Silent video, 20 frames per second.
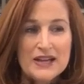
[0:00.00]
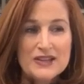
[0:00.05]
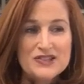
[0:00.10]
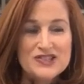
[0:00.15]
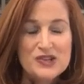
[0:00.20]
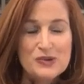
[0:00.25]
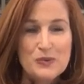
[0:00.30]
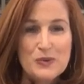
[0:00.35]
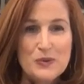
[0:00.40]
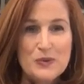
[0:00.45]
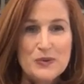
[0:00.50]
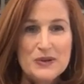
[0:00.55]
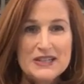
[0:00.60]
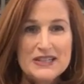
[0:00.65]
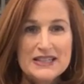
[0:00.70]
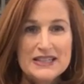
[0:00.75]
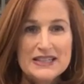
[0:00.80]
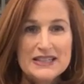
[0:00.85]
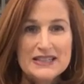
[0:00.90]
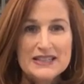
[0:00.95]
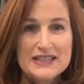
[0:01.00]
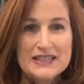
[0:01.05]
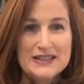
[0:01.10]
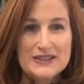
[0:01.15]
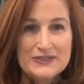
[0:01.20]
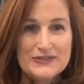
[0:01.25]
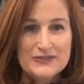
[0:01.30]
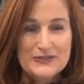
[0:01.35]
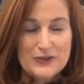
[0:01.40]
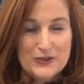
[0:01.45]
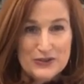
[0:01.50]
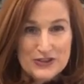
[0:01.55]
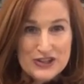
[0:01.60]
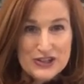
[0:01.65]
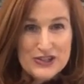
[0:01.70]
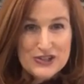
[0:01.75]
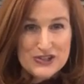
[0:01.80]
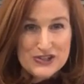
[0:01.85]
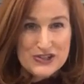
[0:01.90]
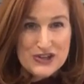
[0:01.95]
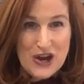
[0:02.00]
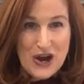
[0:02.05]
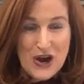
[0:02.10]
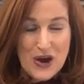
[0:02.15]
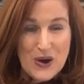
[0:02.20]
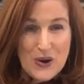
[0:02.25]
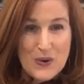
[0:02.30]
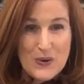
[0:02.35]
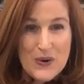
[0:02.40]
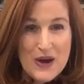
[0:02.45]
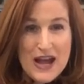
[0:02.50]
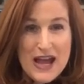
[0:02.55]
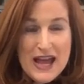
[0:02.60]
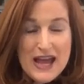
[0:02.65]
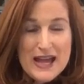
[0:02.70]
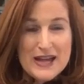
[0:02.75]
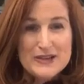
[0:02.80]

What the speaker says: And so what we did for this show